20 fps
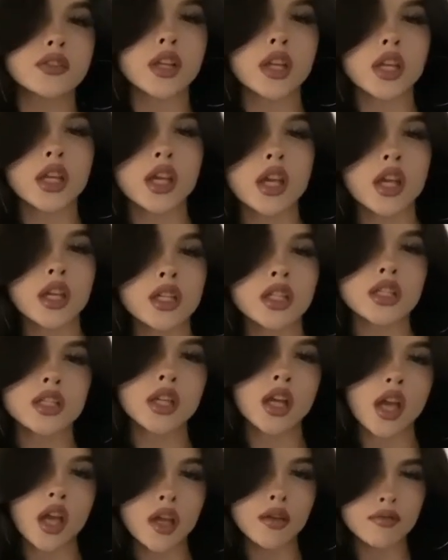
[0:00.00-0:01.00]
You're still
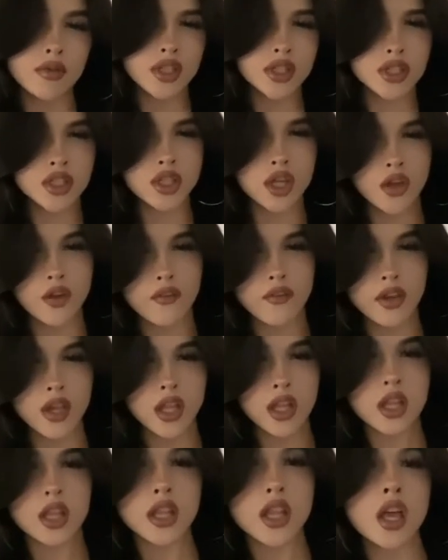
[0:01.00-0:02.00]
talking about sex
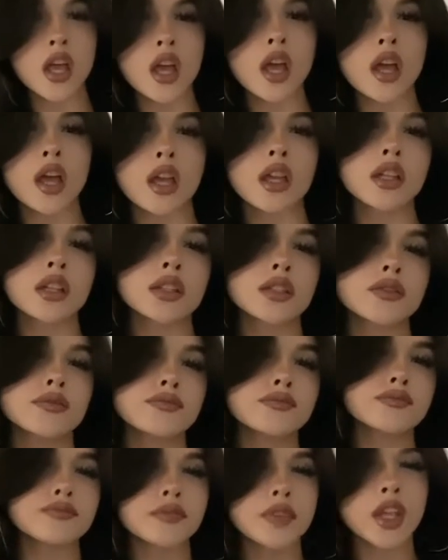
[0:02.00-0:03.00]
like it's the best thing on earth.
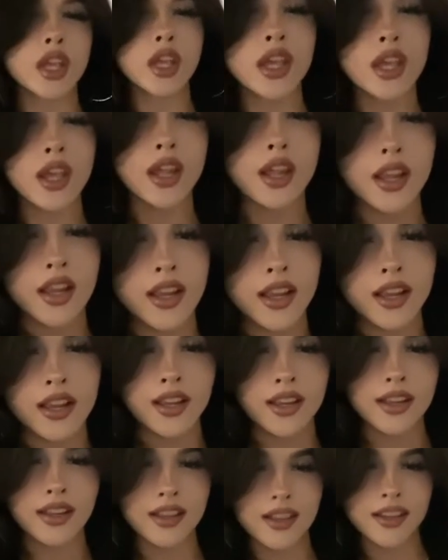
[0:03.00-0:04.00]
Why
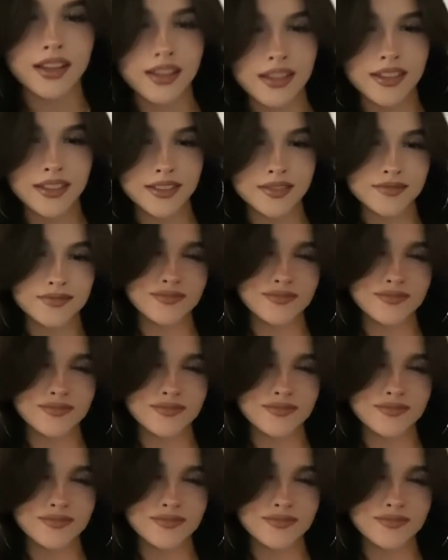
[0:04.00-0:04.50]
don't you talk about